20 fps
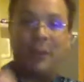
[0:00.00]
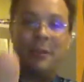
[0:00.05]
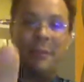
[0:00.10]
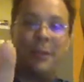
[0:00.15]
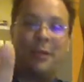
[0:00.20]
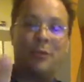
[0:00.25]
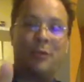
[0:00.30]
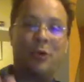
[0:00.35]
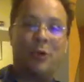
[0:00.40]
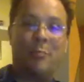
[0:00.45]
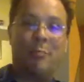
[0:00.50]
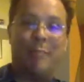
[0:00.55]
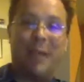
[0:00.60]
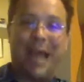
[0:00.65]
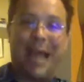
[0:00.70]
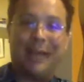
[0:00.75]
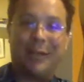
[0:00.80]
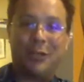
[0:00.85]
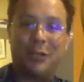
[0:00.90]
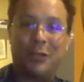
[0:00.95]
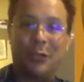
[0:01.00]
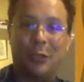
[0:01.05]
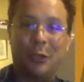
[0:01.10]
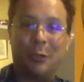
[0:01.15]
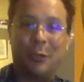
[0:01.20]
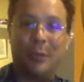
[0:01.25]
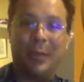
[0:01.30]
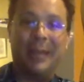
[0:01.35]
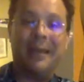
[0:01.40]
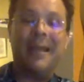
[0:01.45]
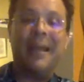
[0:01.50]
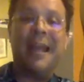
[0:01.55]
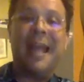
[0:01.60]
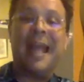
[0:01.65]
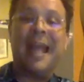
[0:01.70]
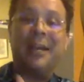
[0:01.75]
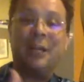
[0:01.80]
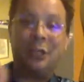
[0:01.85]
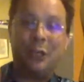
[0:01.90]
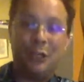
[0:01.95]
the metronome back just a little bit
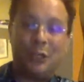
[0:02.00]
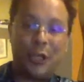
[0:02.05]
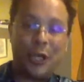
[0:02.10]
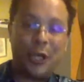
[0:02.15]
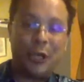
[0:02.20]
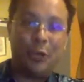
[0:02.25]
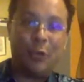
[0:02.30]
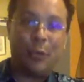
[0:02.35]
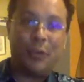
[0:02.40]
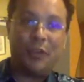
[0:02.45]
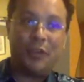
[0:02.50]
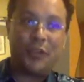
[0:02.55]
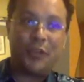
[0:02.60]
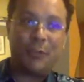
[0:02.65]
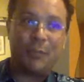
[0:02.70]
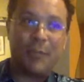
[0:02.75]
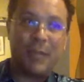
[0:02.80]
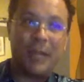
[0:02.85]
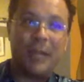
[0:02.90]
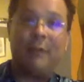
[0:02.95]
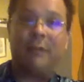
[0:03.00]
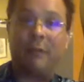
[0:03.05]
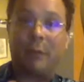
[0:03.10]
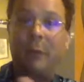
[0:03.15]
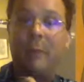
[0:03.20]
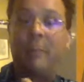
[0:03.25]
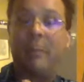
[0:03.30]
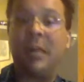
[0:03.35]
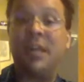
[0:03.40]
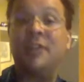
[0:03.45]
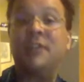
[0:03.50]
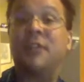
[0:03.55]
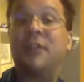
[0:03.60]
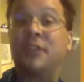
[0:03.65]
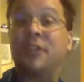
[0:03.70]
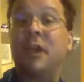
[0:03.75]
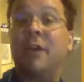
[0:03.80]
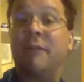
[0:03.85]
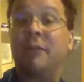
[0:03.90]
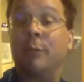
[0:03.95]
and continue with the speed from a place that's
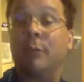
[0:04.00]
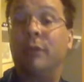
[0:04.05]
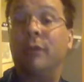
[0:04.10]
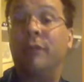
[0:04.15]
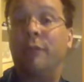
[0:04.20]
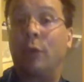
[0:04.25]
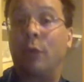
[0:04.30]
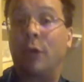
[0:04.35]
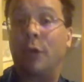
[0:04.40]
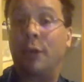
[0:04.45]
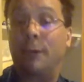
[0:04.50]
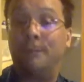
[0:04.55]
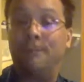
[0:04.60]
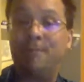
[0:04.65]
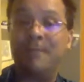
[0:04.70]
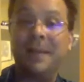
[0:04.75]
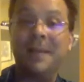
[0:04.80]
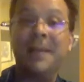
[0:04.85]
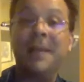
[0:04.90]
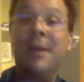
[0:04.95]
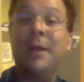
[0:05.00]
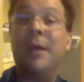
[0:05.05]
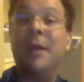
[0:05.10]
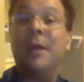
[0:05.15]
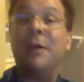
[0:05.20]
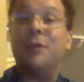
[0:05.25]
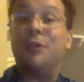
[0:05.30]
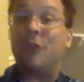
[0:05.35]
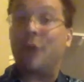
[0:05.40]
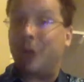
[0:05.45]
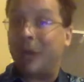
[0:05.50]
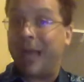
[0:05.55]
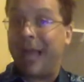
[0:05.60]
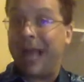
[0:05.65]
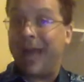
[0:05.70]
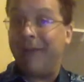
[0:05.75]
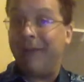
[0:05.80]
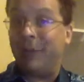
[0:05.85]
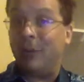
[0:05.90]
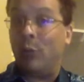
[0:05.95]
comfortable for you. So there you
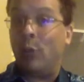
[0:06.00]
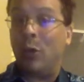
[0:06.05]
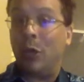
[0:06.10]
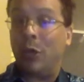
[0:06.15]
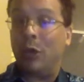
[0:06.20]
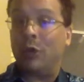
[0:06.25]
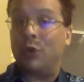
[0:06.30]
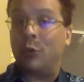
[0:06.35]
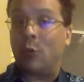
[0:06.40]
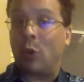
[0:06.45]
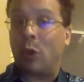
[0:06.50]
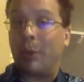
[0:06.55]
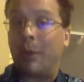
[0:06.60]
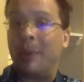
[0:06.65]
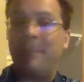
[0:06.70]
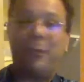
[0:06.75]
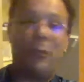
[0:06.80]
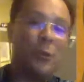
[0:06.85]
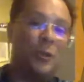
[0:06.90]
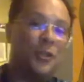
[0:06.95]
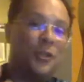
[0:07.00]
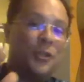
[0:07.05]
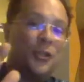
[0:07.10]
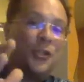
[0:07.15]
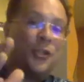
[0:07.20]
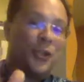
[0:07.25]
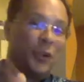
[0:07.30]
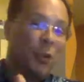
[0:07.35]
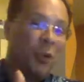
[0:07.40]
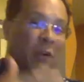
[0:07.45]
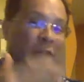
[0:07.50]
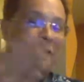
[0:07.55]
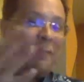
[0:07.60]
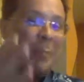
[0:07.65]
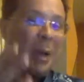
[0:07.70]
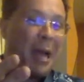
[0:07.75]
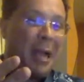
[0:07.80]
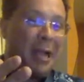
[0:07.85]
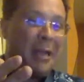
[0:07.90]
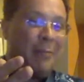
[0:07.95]
have it, Will's warm-up, which is sort of
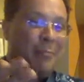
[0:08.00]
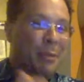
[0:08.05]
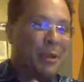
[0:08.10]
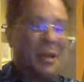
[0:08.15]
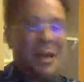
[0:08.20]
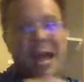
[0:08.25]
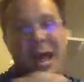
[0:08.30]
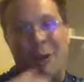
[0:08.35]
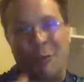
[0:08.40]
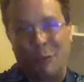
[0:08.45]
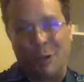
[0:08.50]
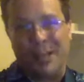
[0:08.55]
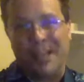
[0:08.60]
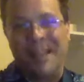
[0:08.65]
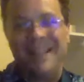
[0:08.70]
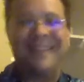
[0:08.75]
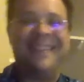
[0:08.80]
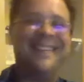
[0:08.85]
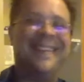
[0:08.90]
mine, but not really.